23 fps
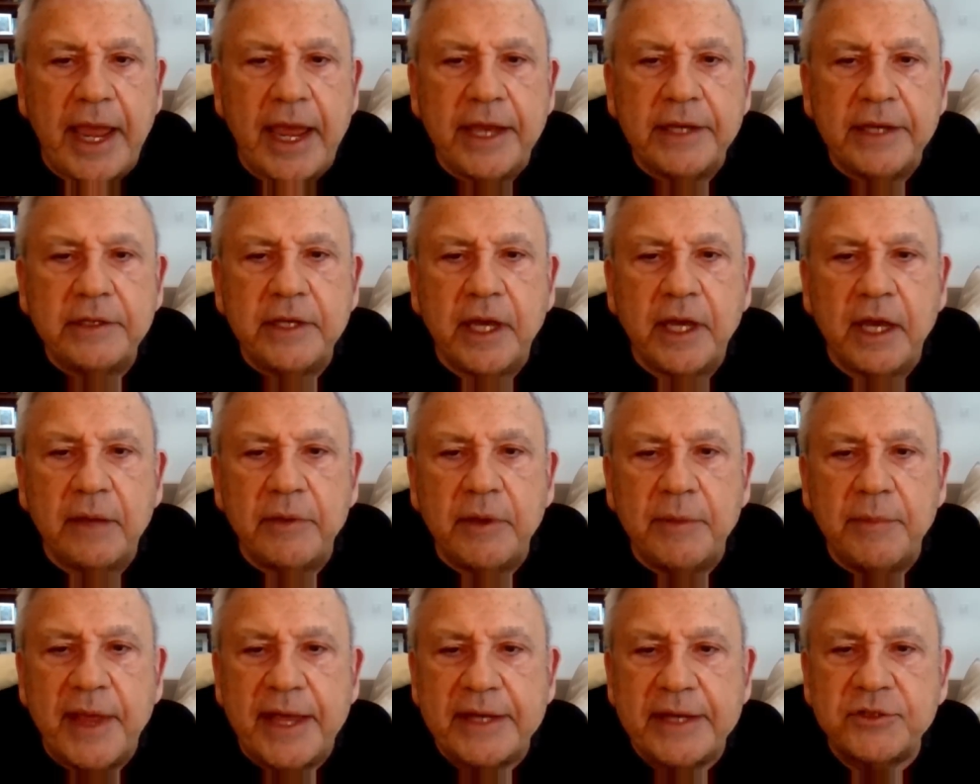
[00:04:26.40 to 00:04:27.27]
And,
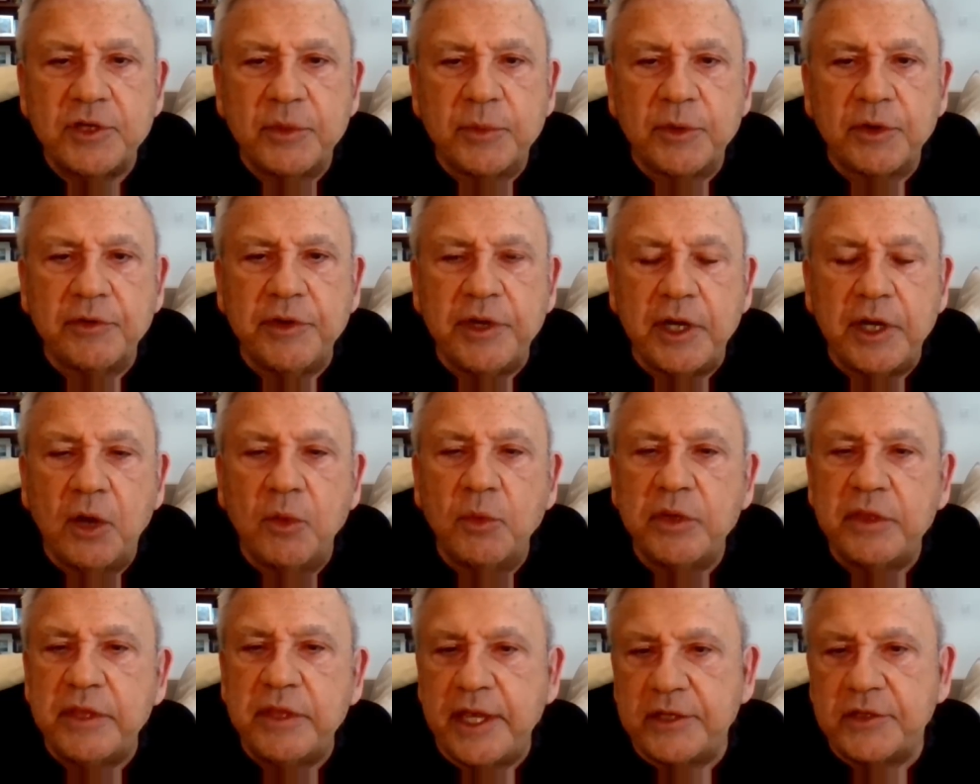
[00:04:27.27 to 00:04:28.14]
uh, and
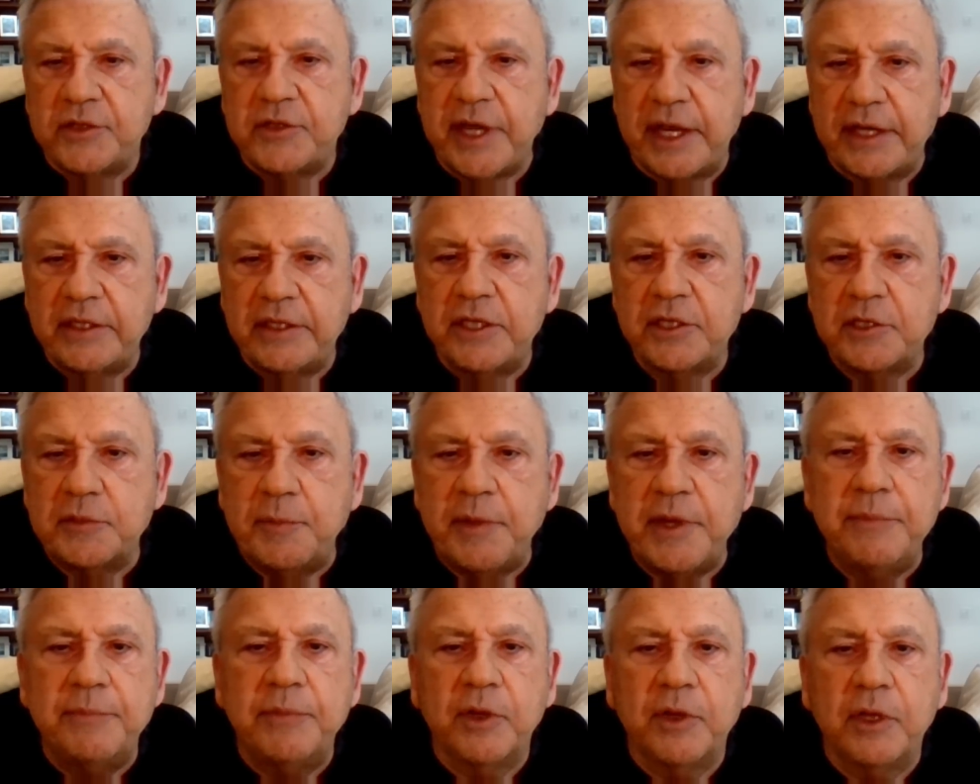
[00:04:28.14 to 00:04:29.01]
Mastromarino would then send his
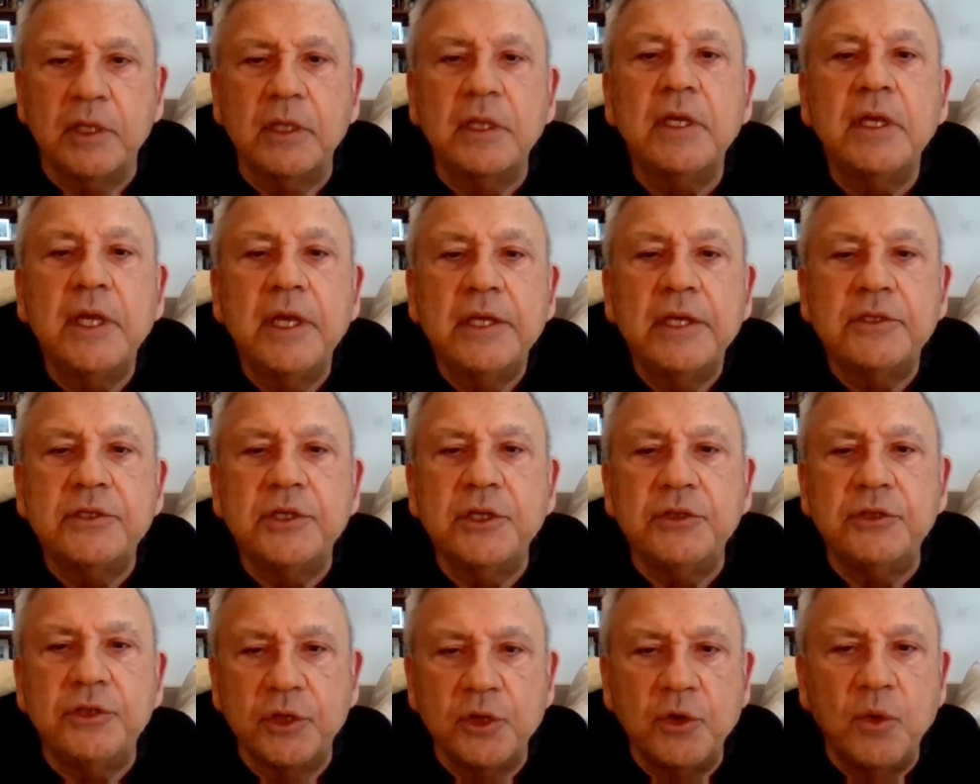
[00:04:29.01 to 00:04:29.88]
people
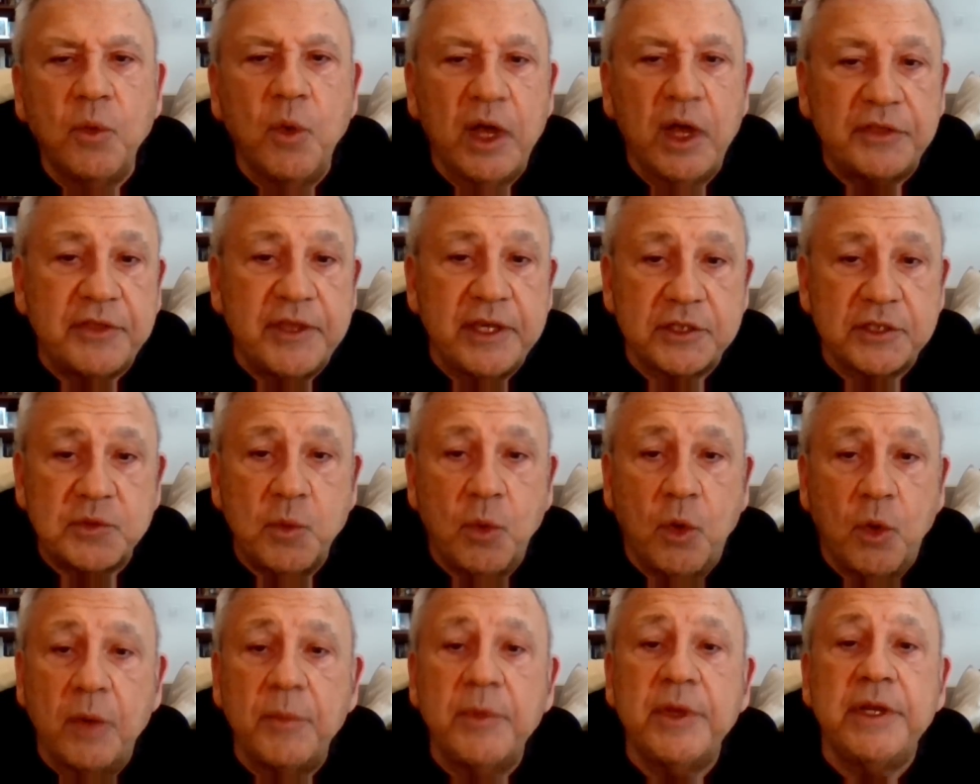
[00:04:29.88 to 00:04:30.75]
to do what this
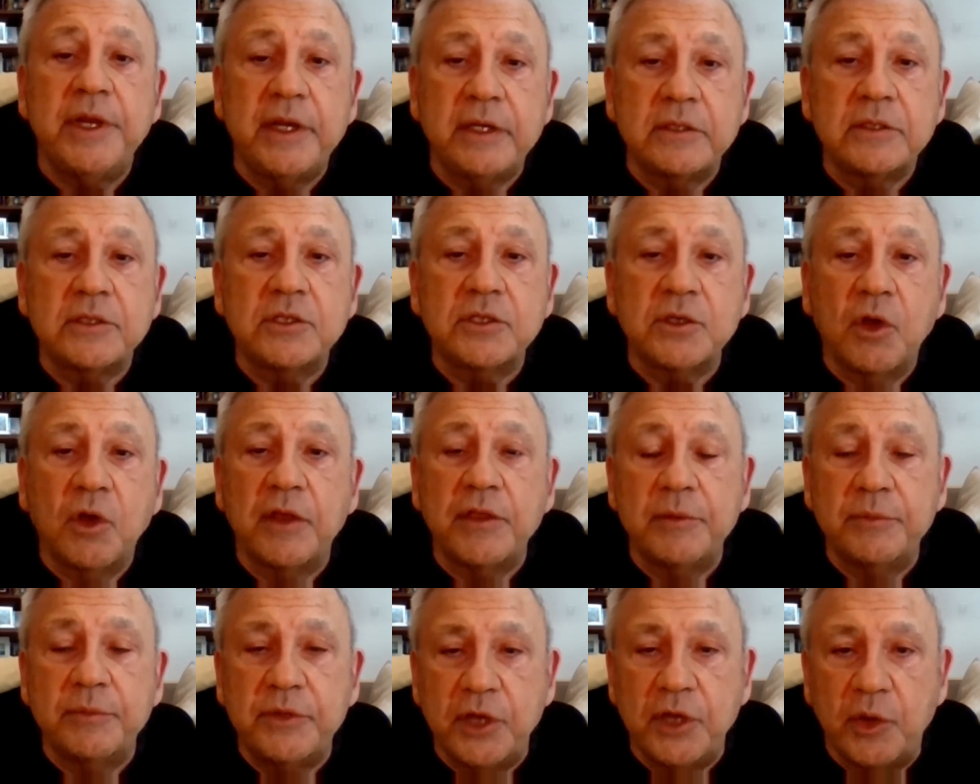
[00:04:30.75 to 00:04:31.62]
woman
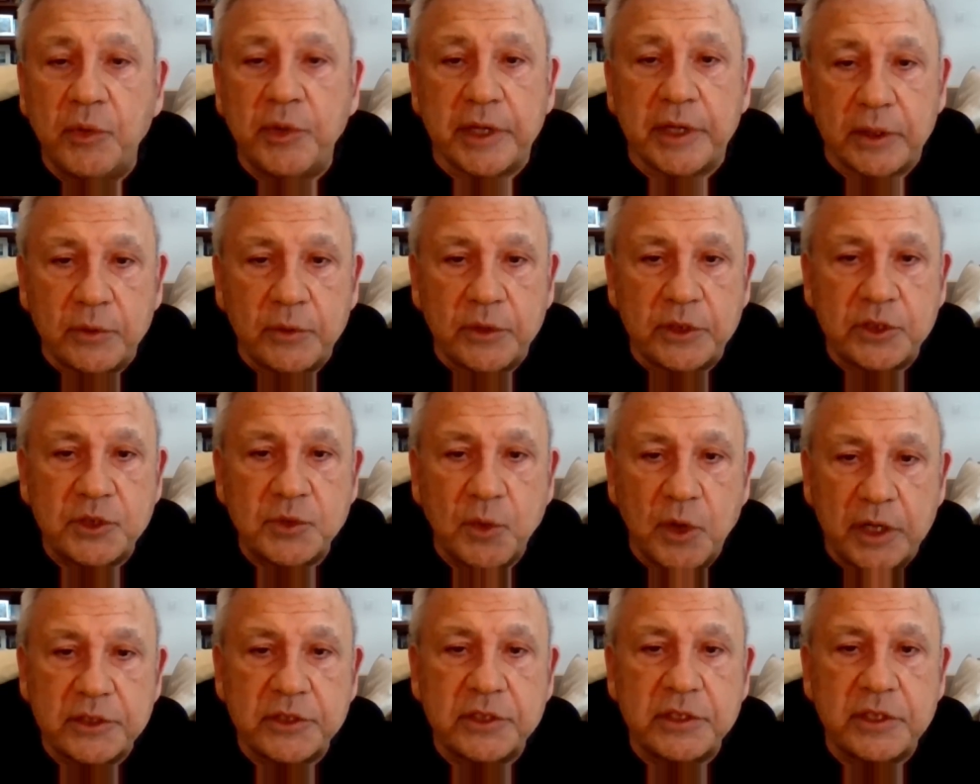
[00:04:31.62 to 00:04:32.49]
saw them doing,
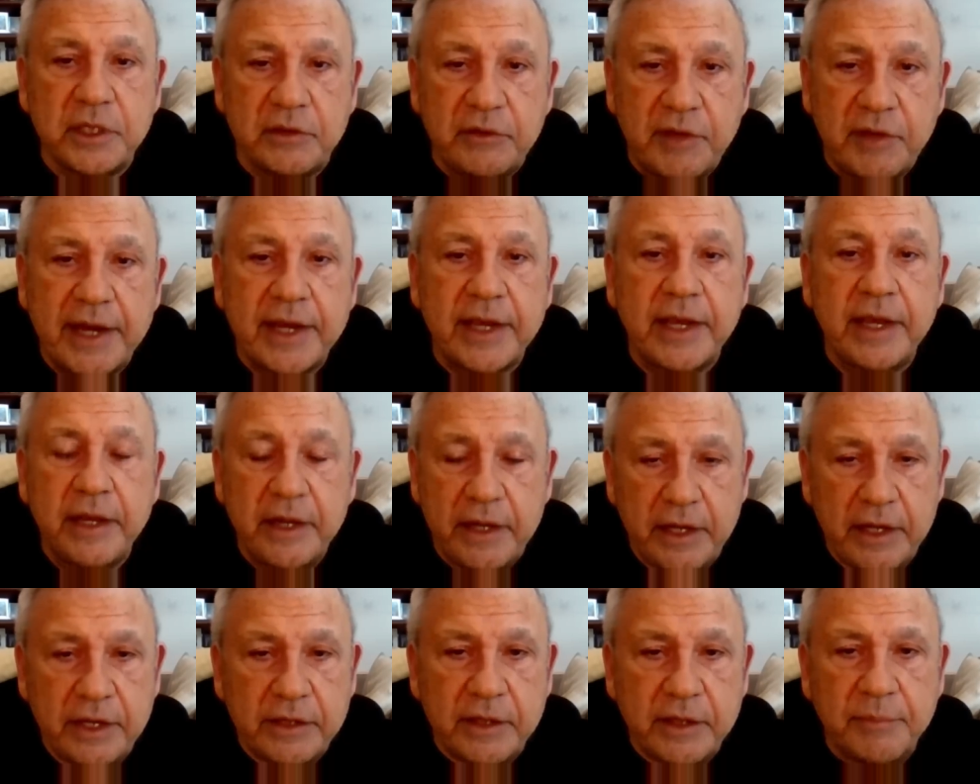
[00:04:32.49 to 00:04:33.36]
which was to take
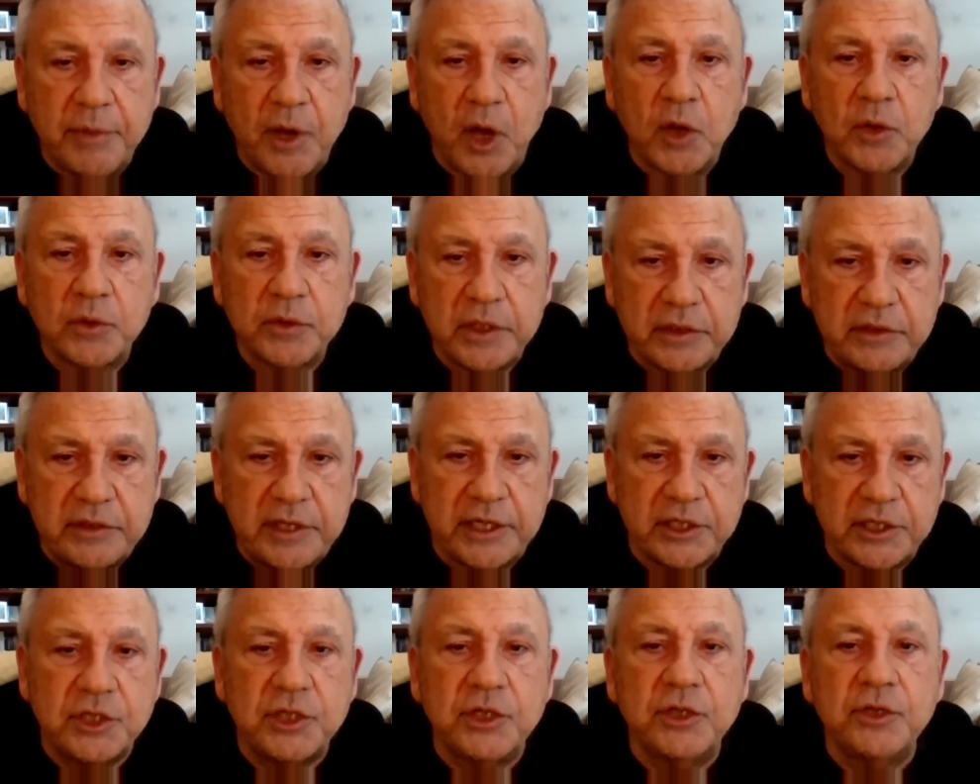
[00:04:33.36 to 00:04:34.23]
the bone and
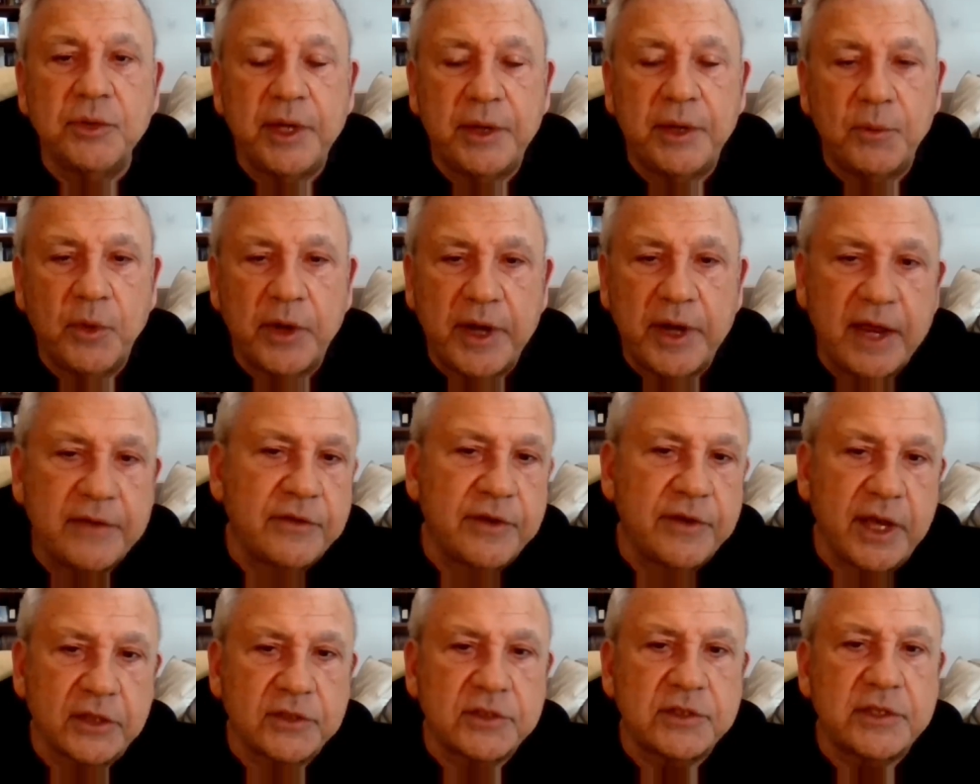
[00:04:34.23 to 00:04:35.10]
tissue and
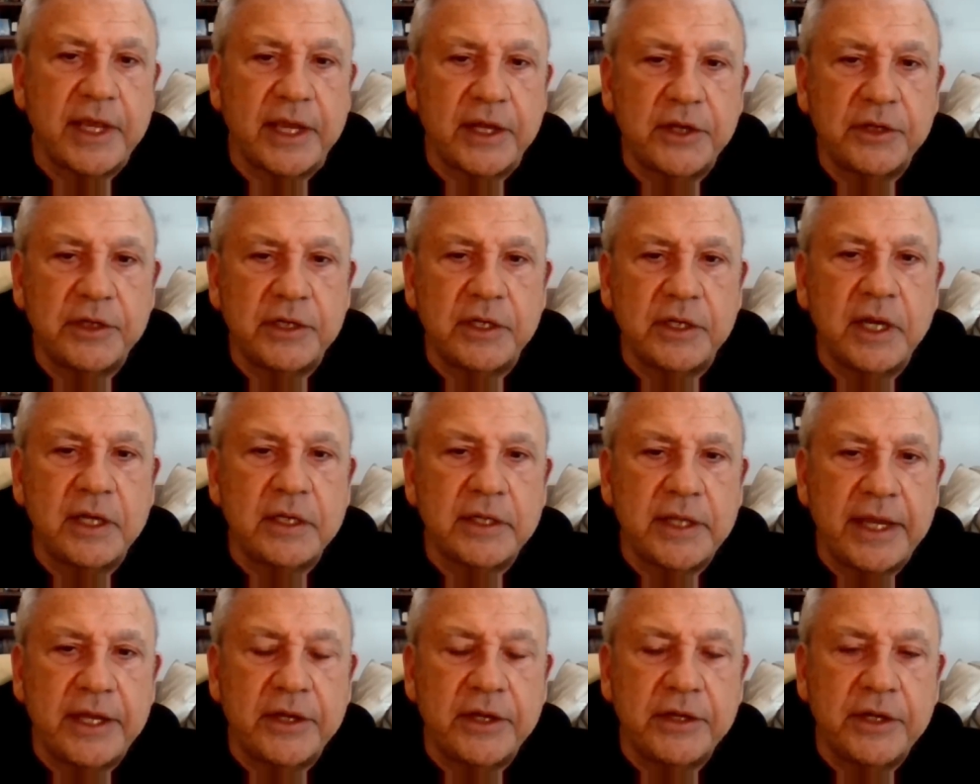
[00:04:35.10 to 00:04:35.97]
whatever else they could
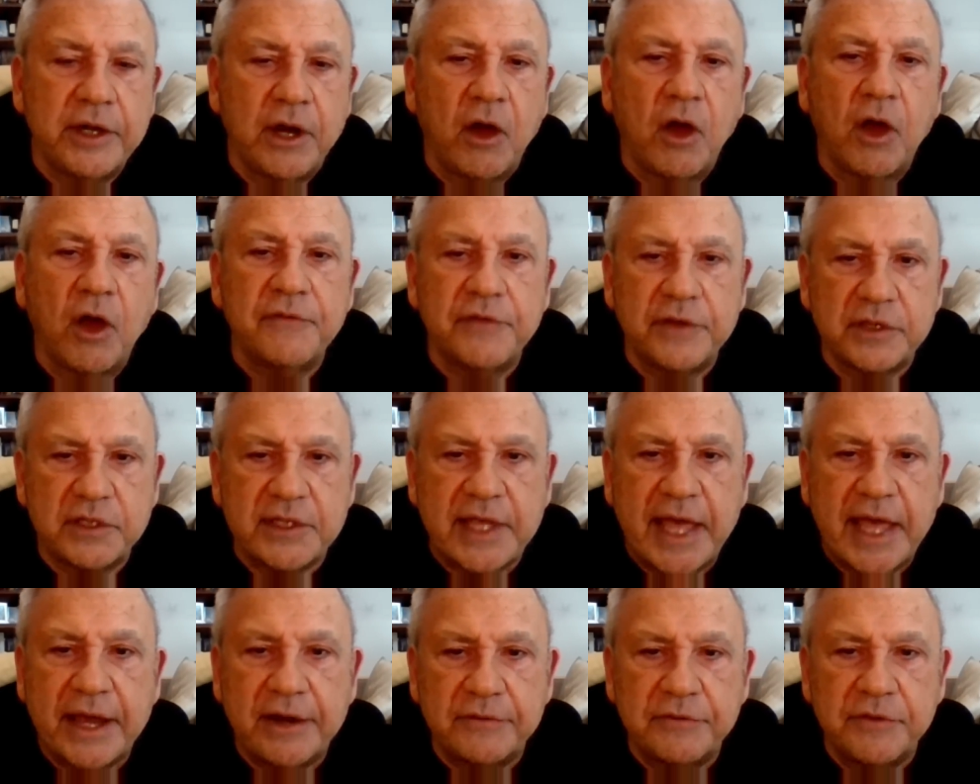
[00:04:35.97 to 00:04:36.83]
they could
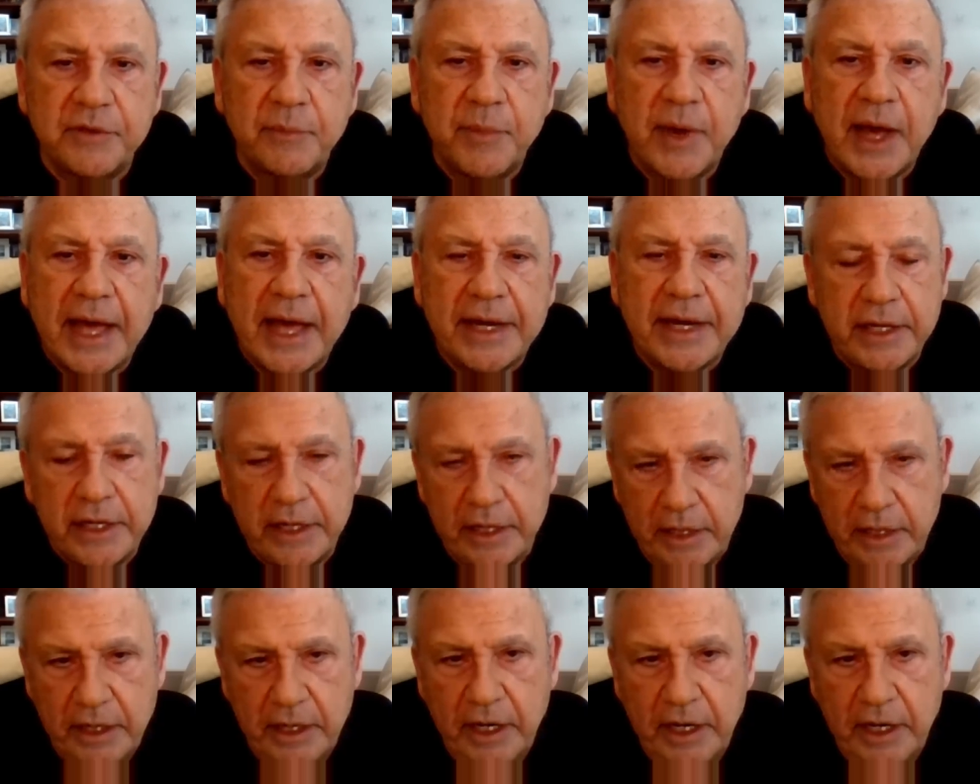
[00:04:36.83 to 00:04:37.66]
harvest out of the body